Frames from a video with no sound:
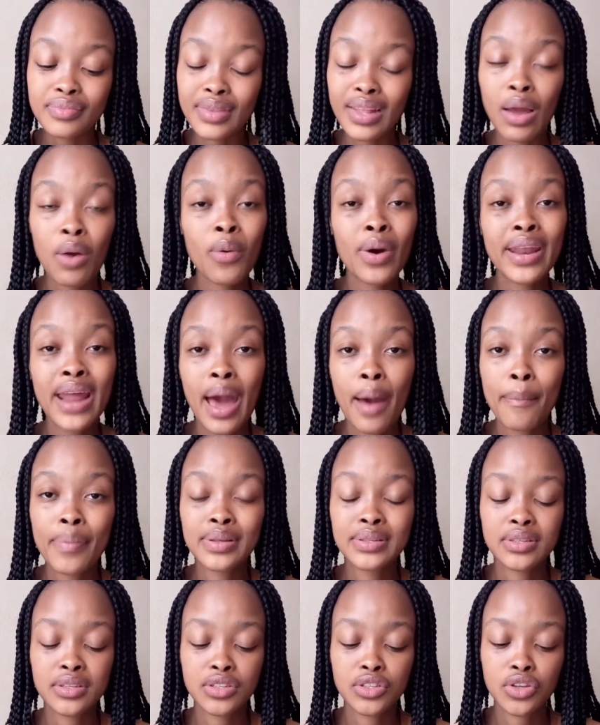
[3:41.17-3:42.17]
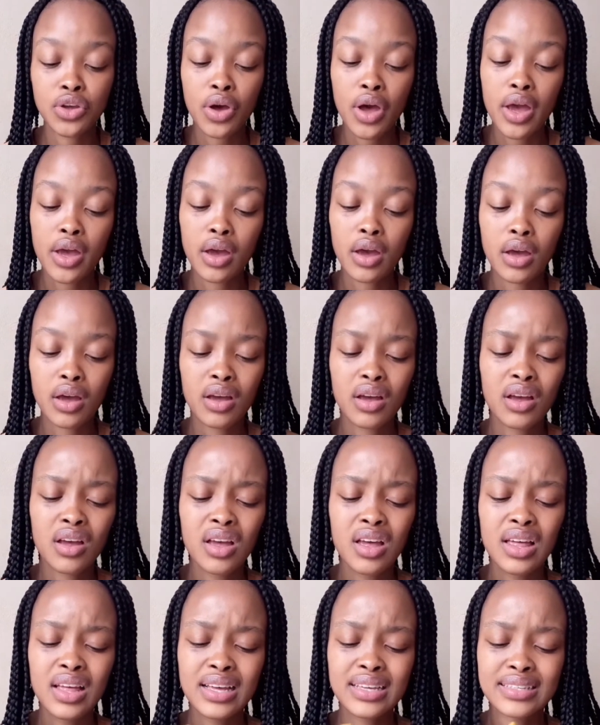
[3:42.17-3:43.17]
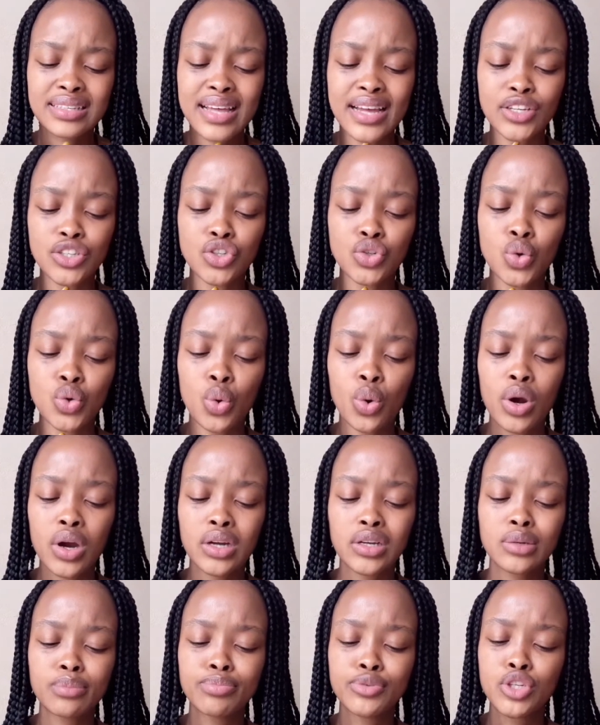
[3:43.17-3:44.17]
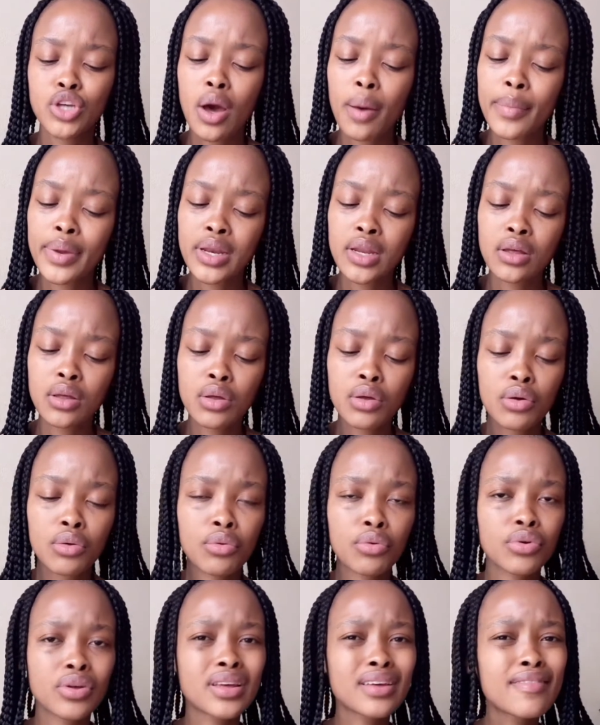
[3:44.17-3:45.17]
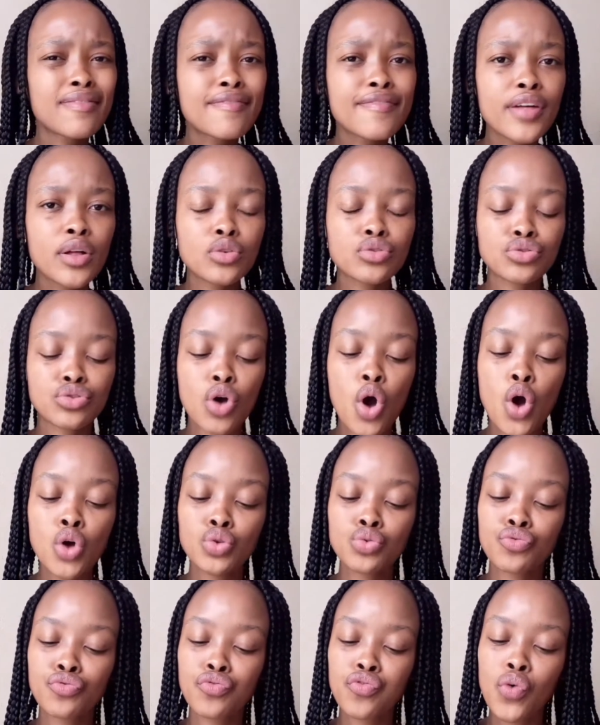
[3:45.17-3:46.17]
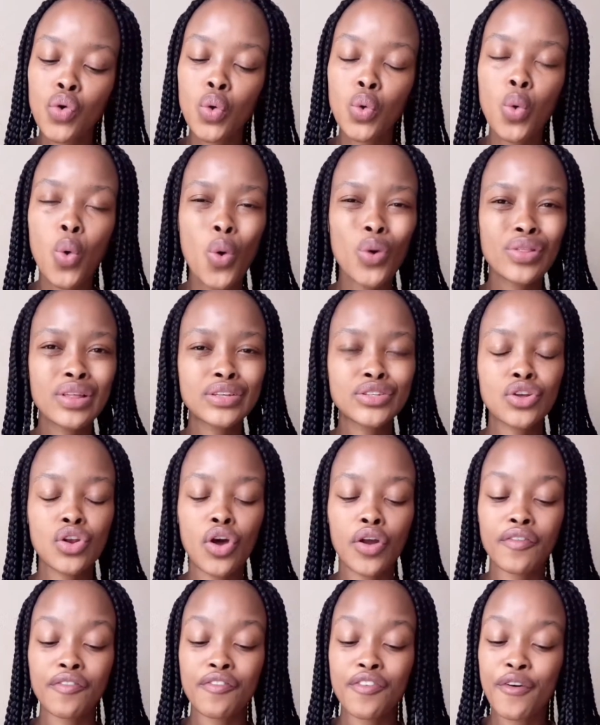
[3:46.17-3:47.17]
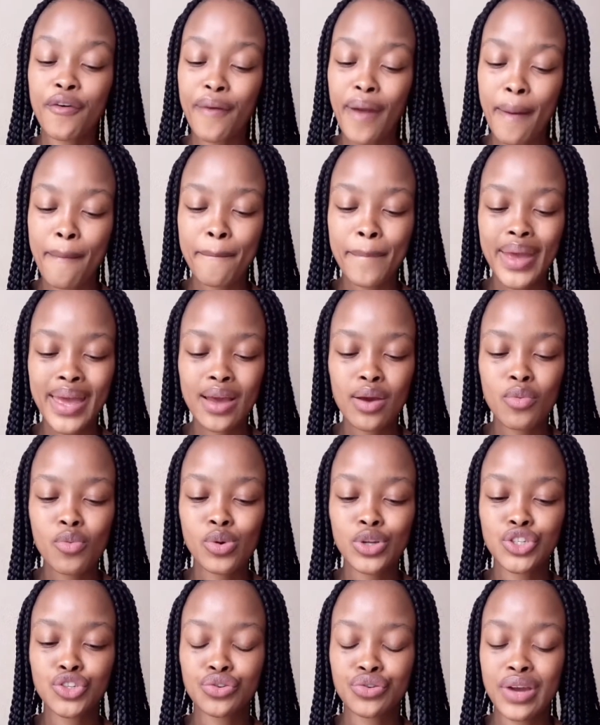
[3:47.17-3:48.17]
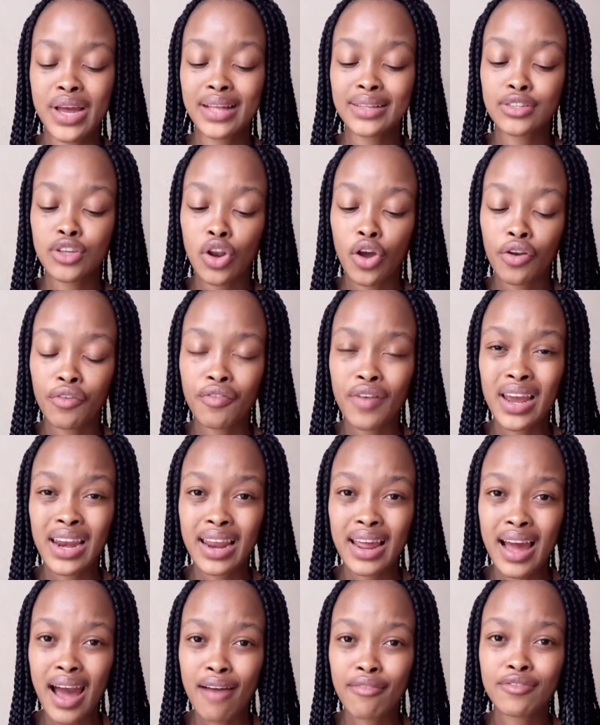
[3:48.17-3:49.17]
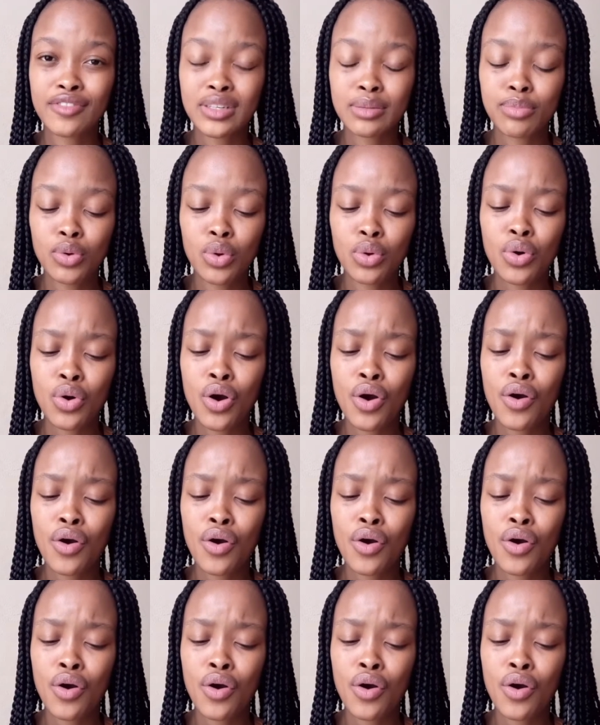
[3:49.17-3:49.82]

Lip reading: what happens is that your abdominal feels full, or there's a lot of cramping, which creates a lot of uncomfortable